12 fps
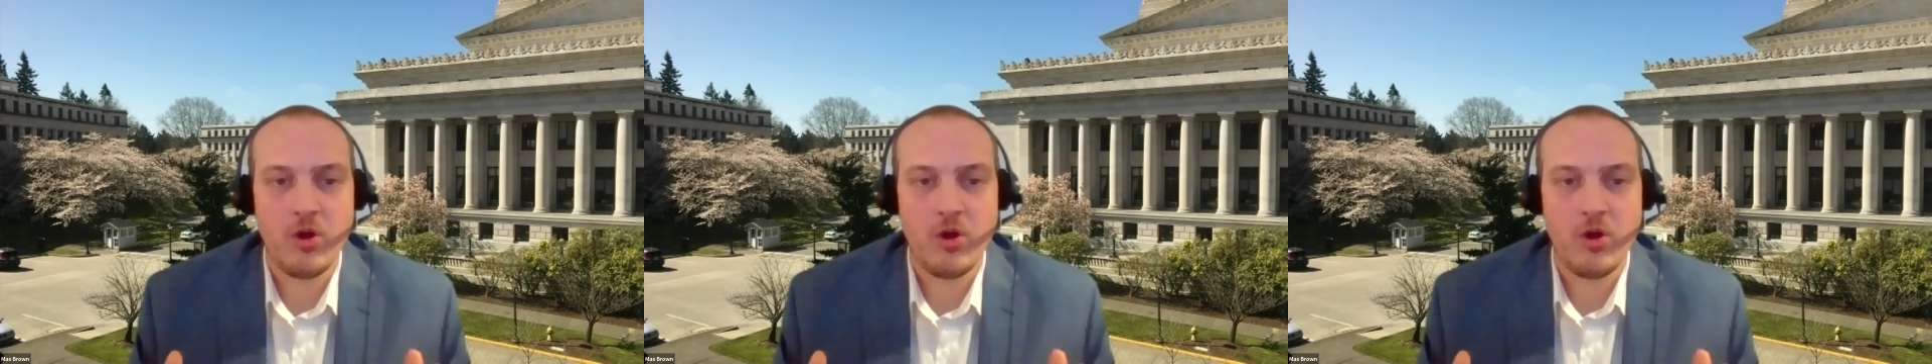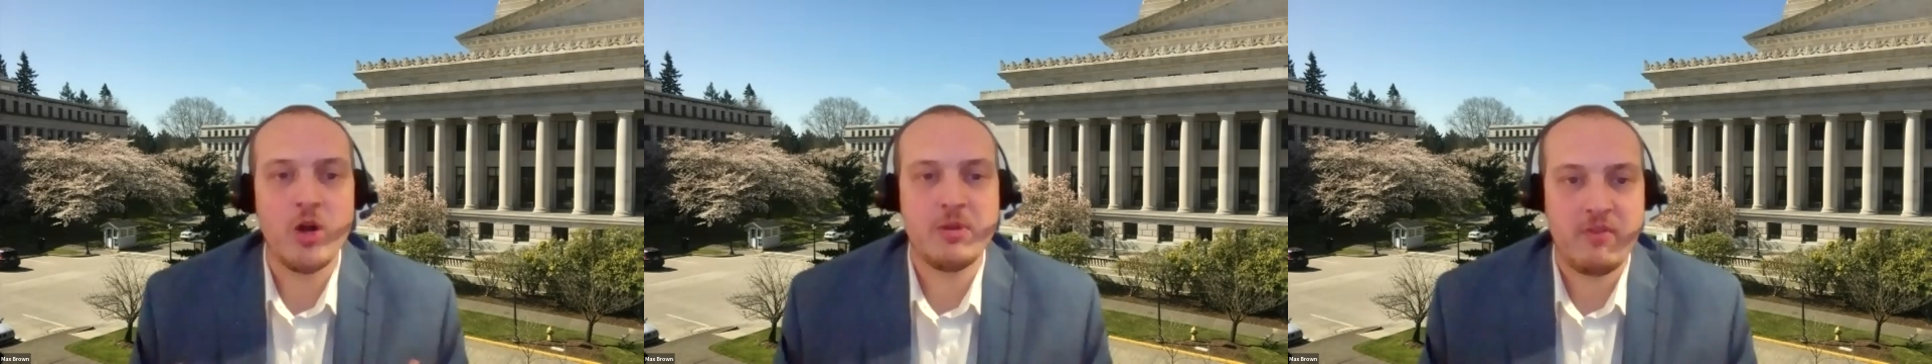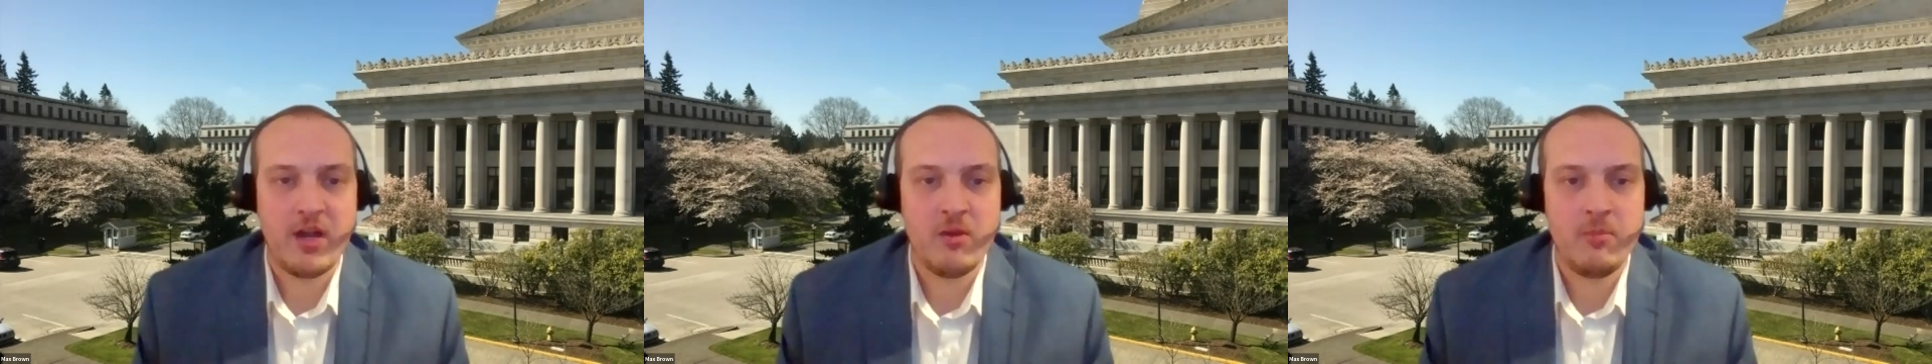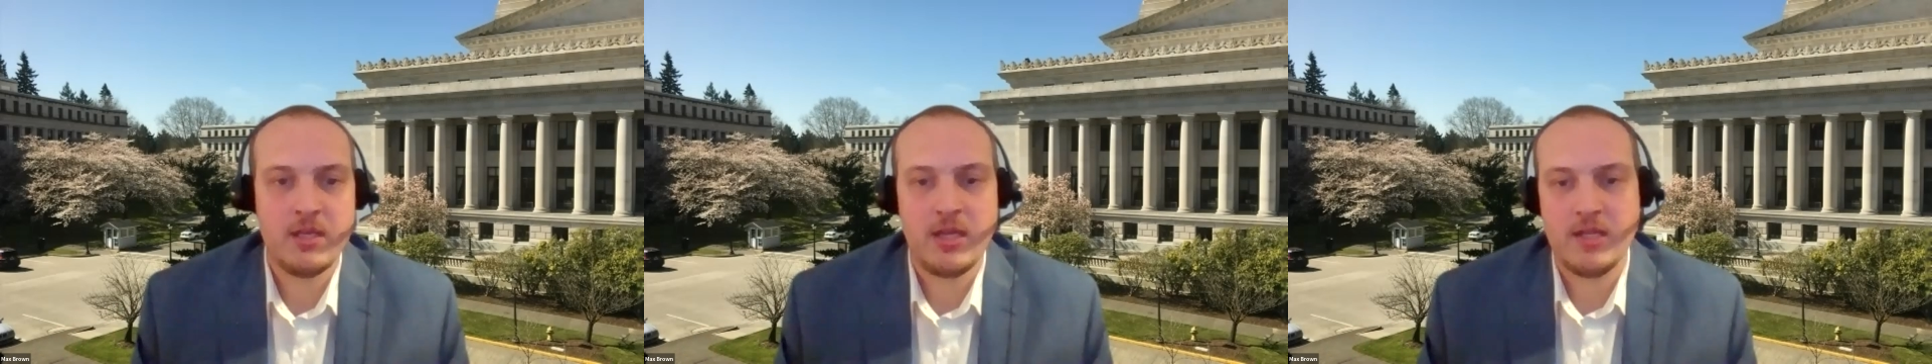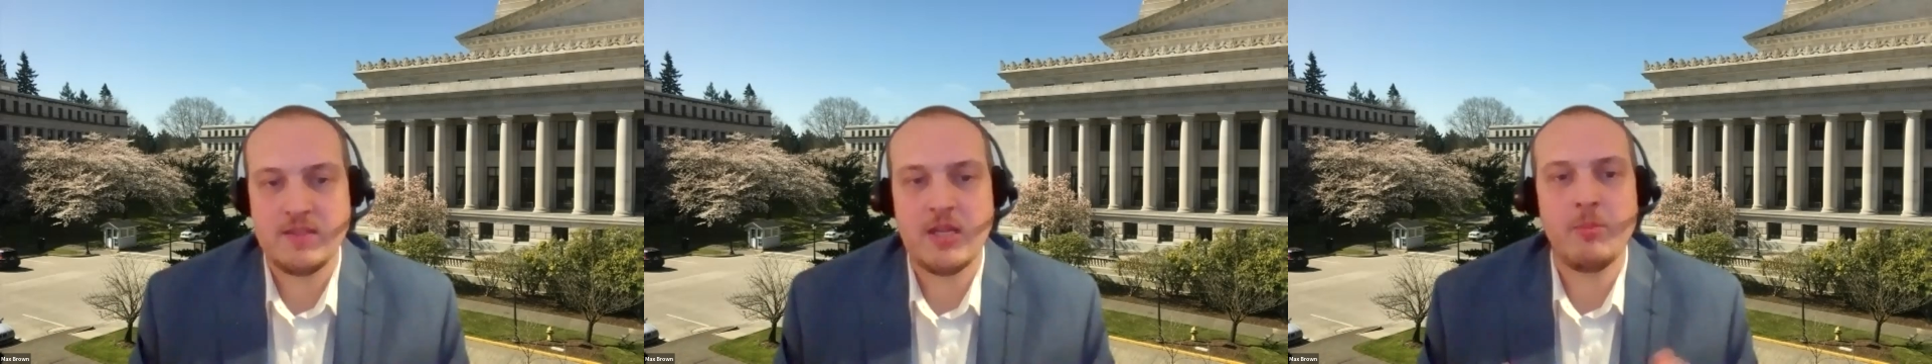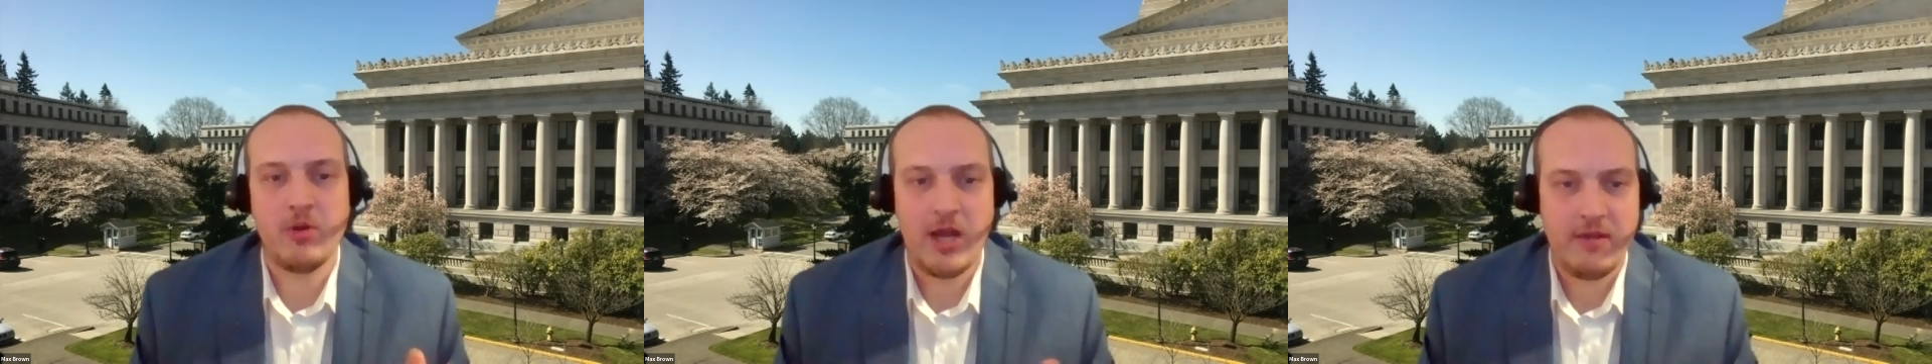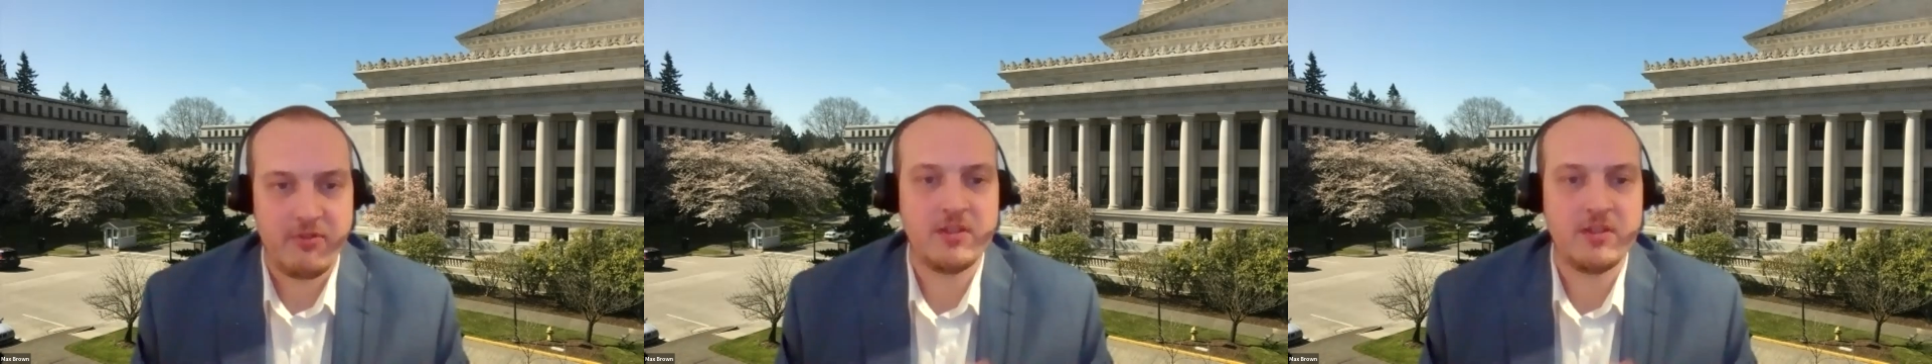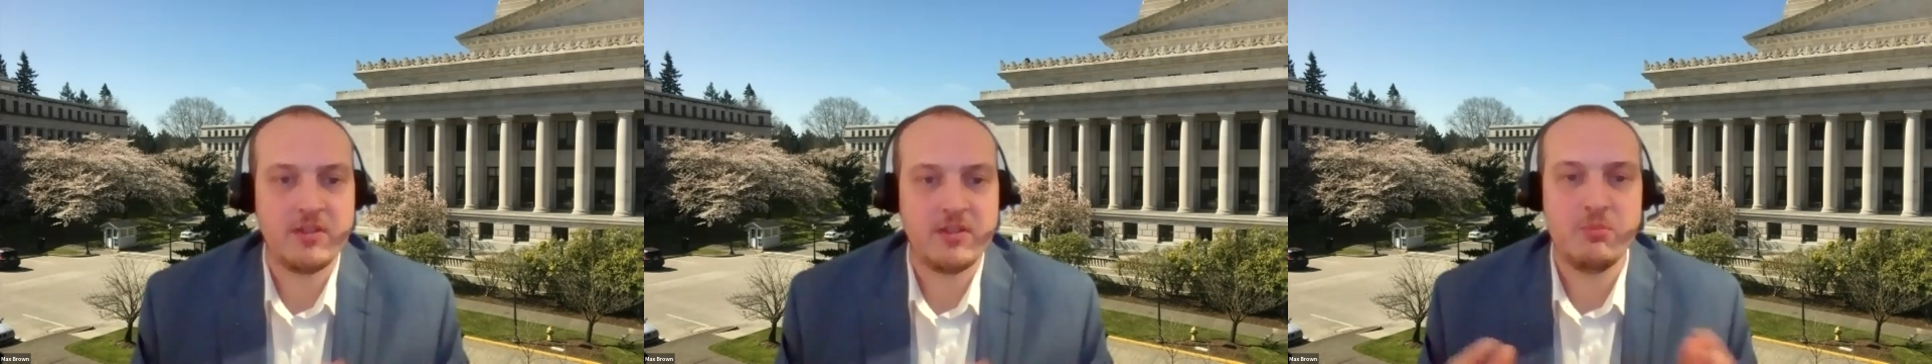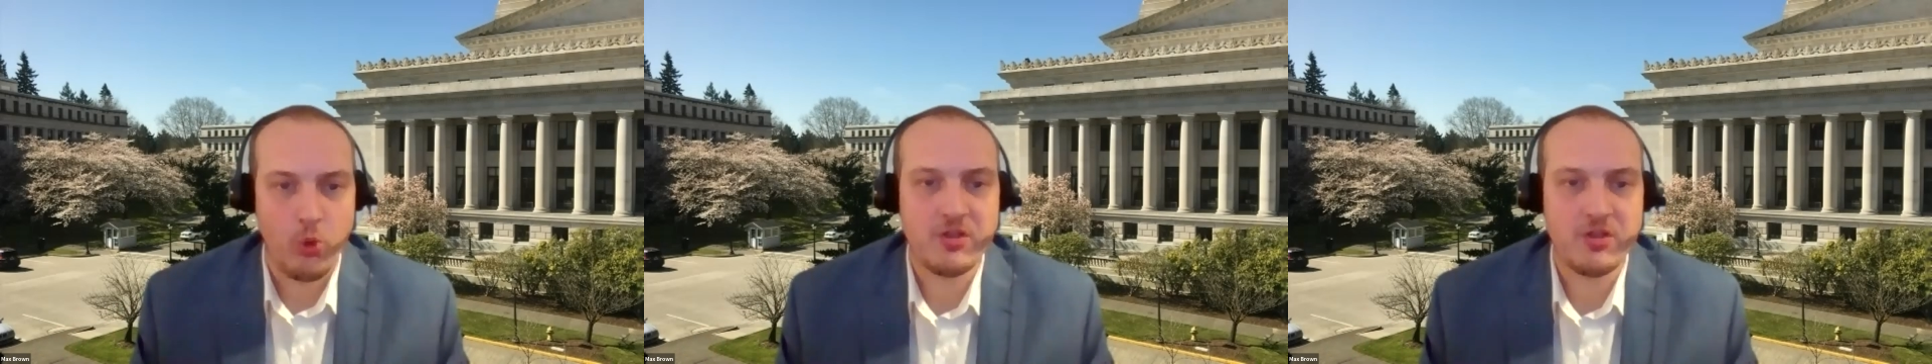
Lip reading: urban environment and demographically more